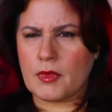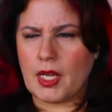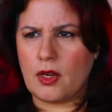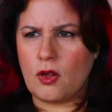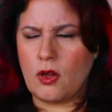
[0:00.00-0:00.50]

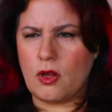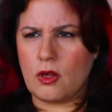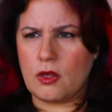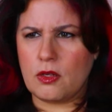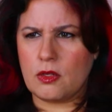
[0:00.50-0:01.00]
At
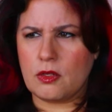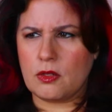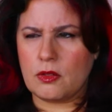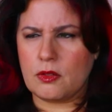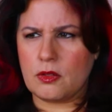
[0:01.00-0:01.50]
all.
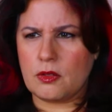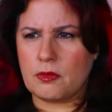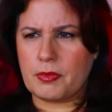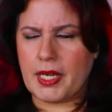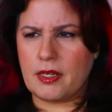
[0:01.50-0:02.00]

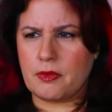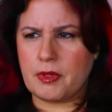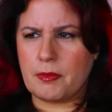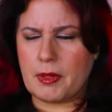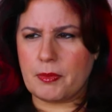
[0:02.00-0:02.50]
But I don't
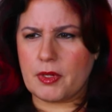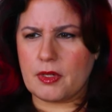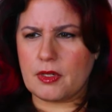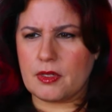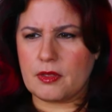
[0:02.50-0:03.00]

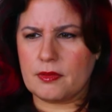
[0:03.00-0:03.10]
remember.